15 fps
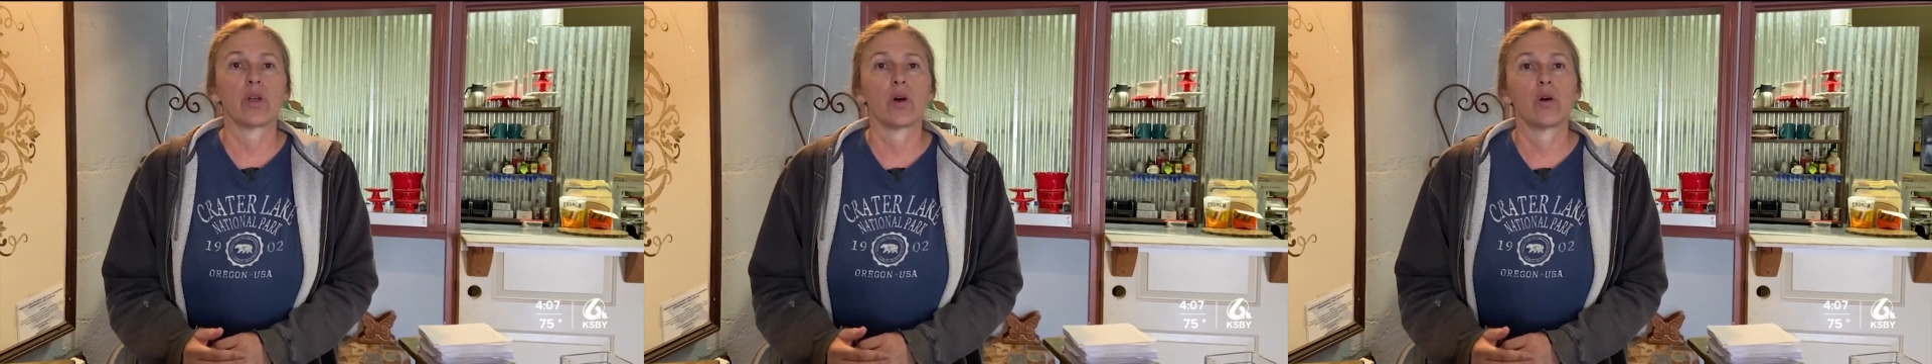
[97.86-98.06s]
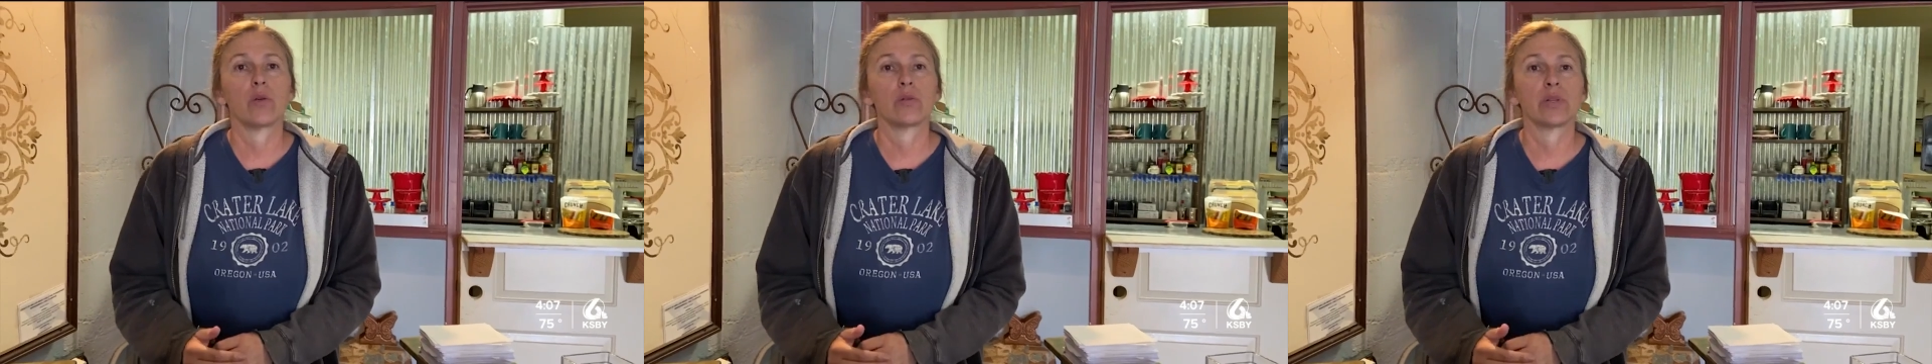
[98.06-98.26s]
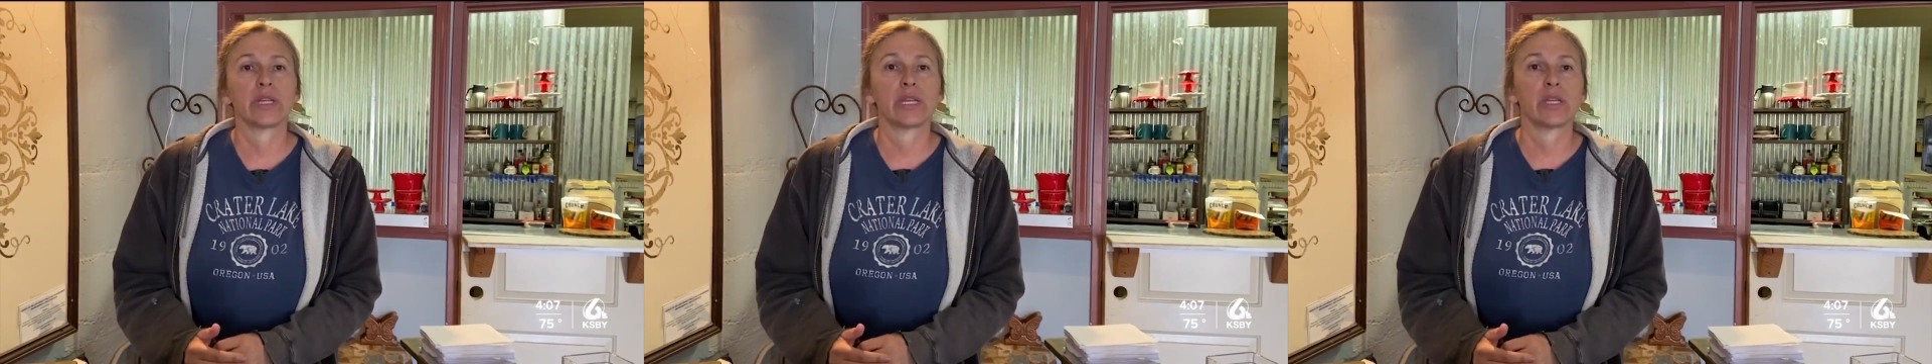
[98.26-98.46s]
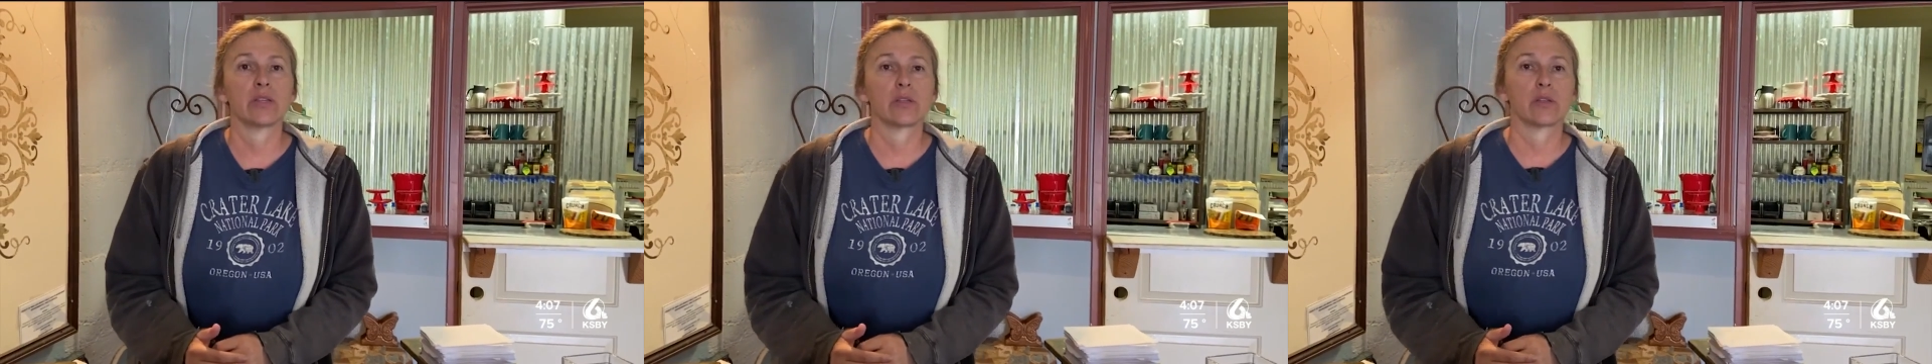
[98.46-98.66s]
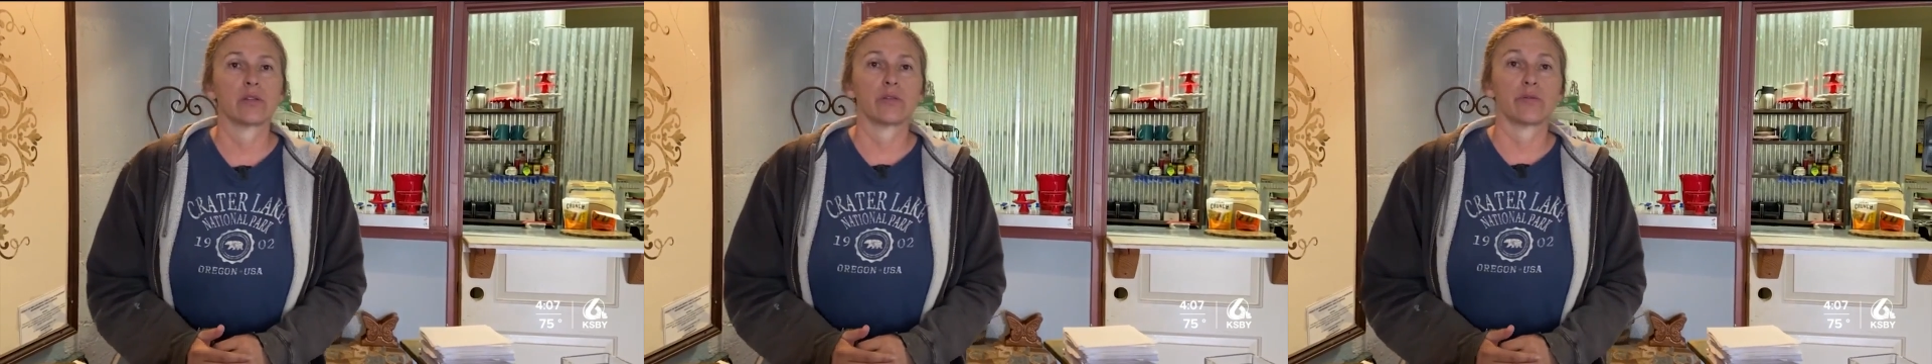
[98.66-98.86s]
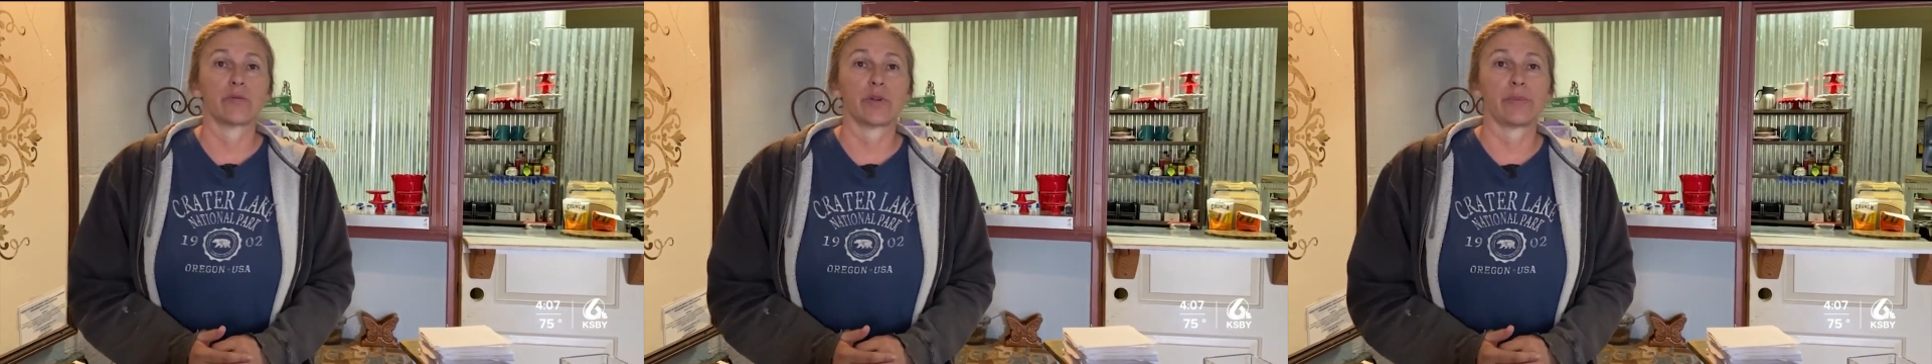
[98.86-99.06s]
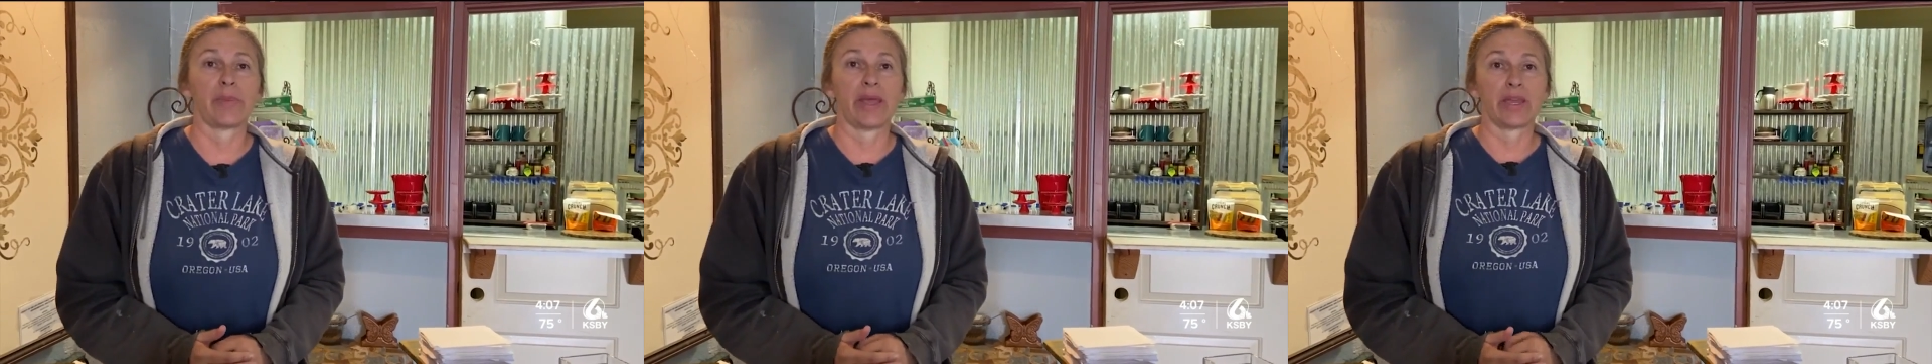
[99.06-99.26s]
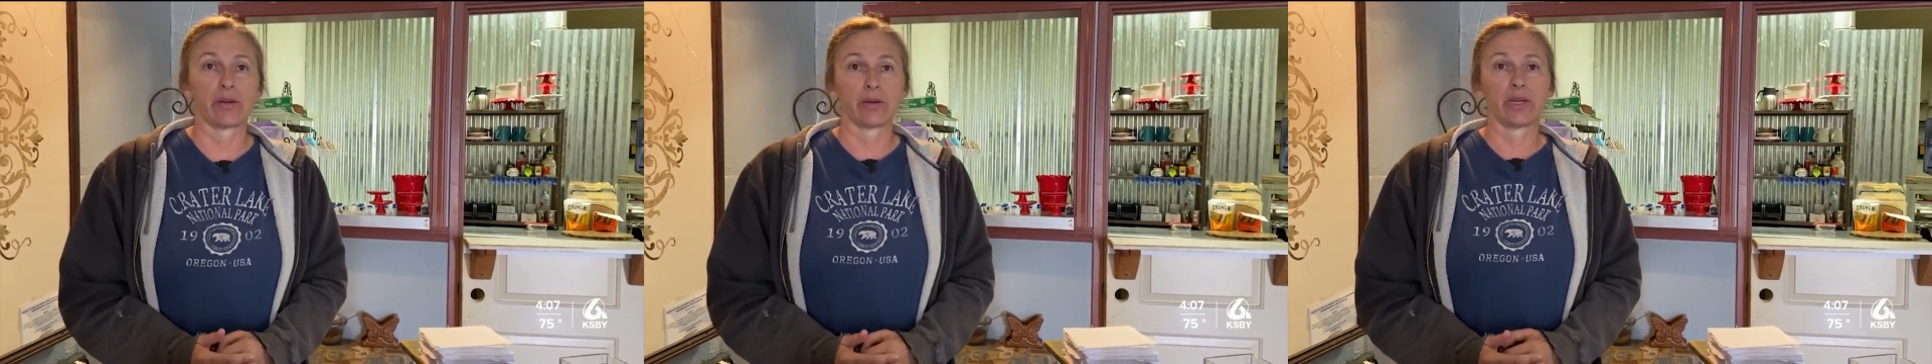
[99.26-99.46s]
the only gluten free
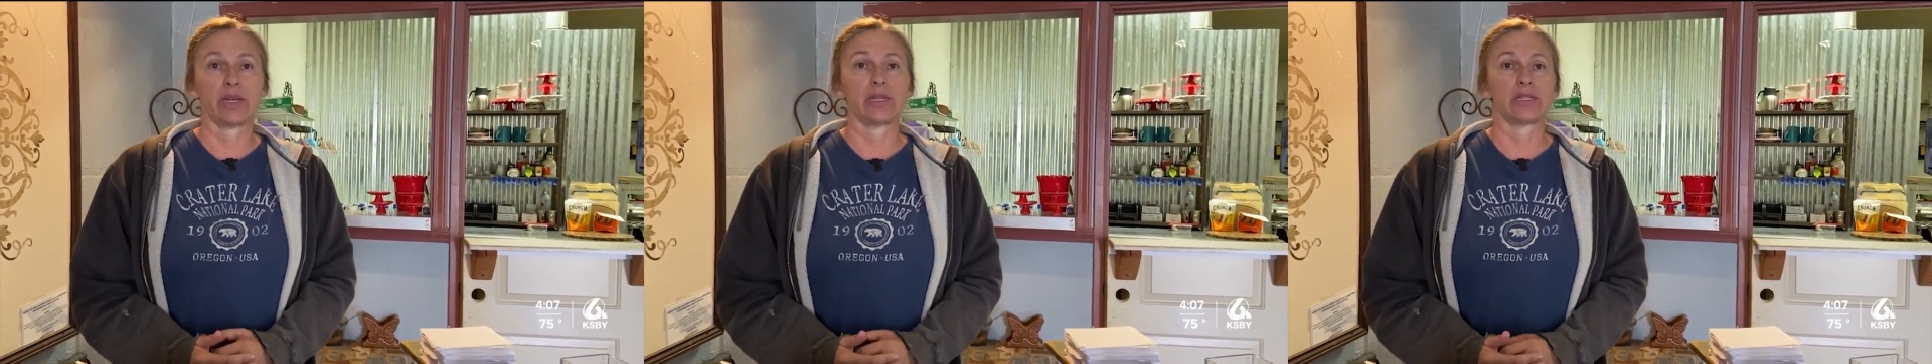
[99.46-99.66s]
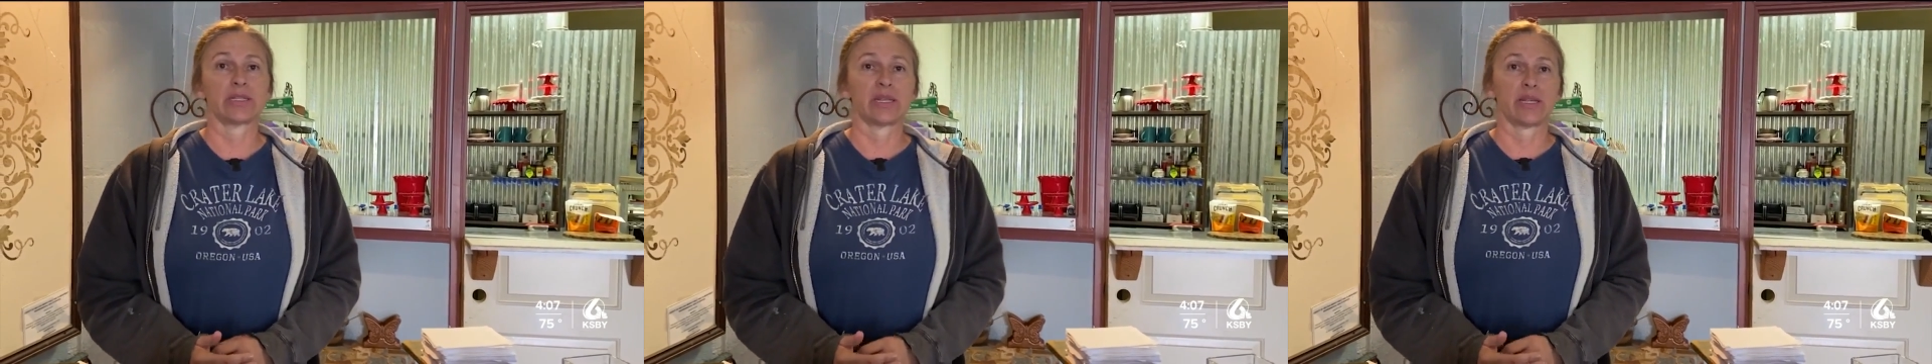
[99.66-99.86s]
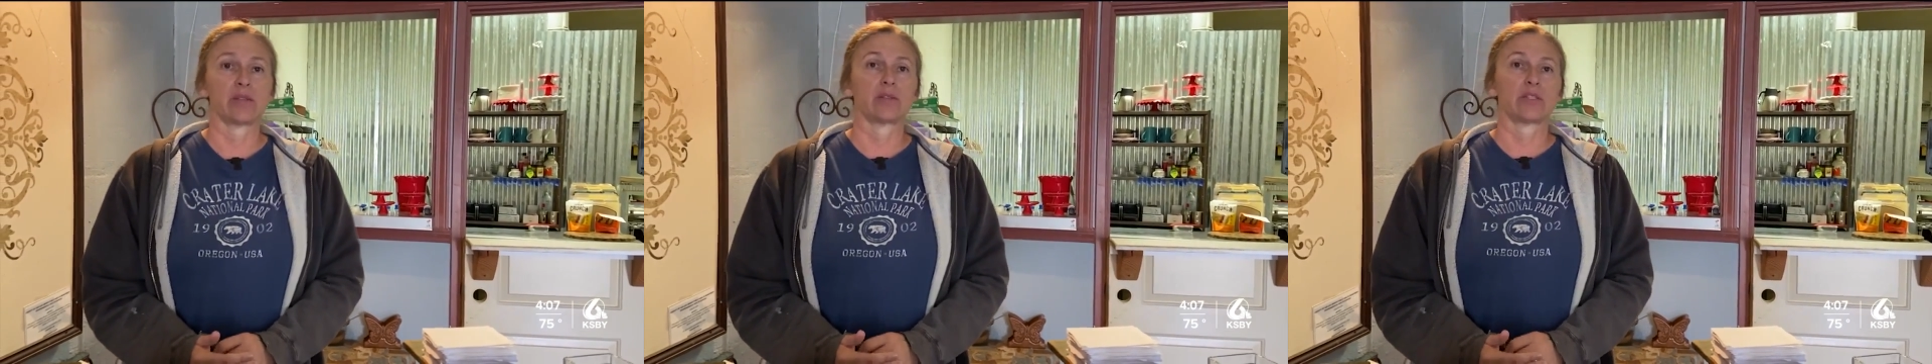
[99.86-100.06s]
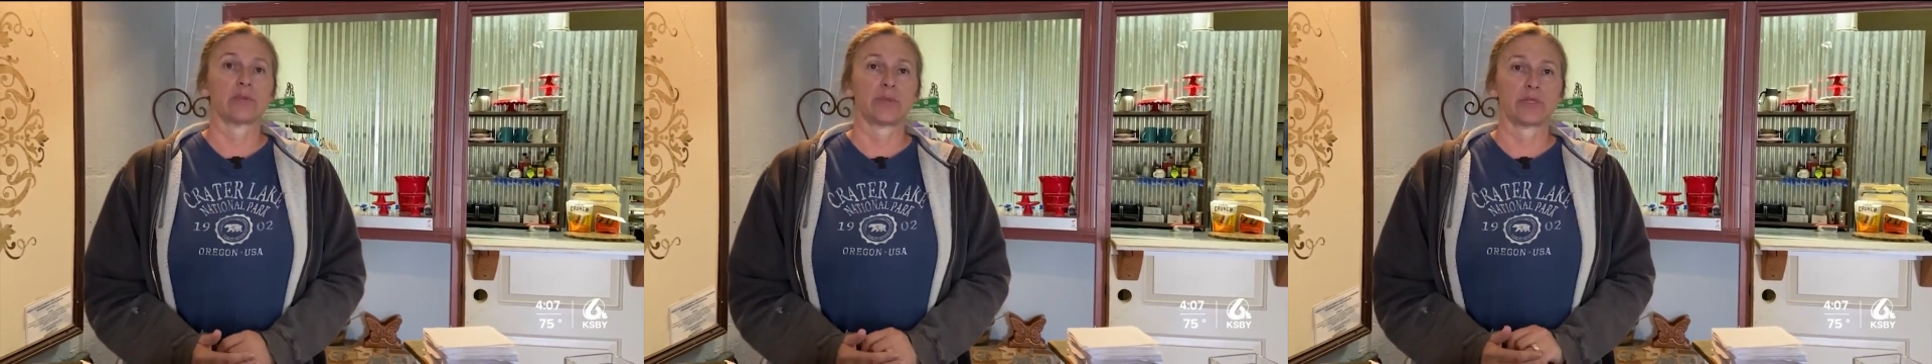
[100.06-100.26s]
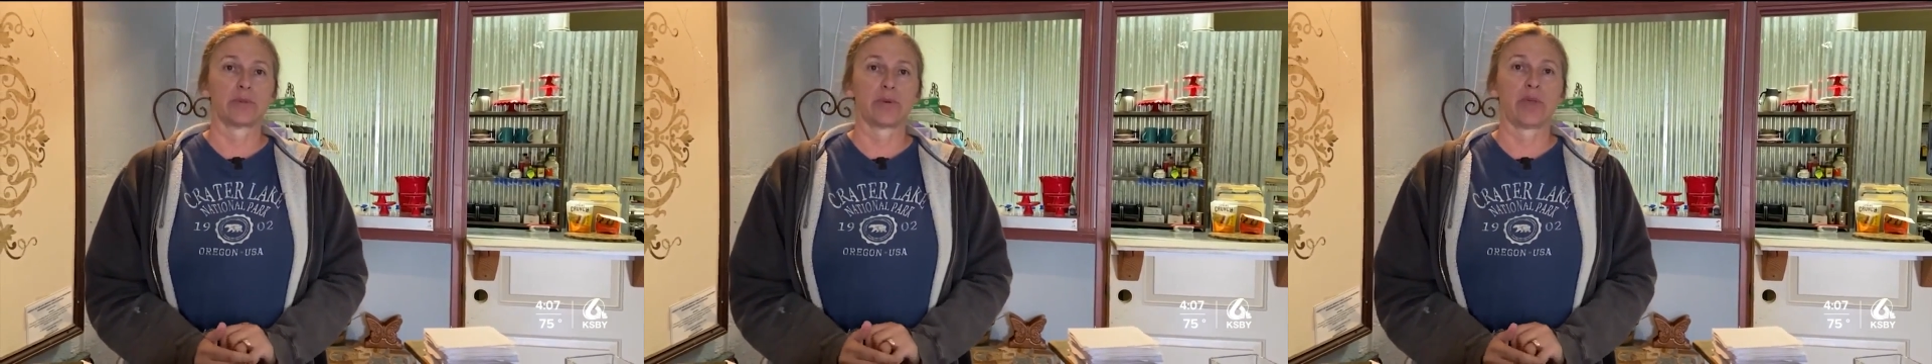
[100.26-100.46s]
bakery in San Luis Obispo